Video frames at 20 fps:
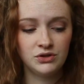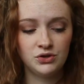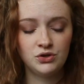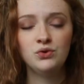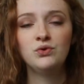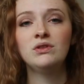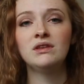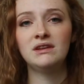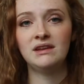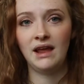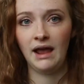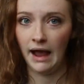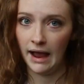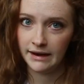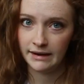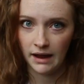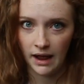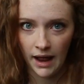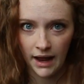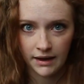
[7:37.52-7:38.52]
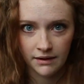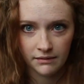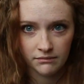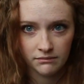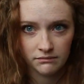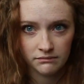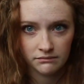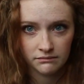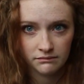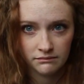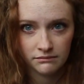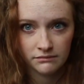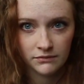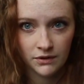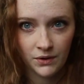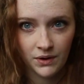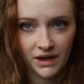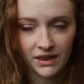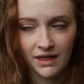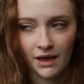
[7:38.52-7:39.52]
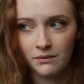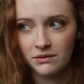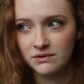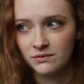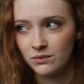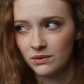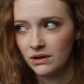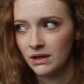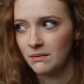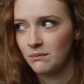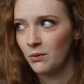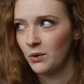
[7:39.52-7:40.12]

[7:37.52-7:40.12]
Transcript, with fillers: to the day I die. Okay, that was really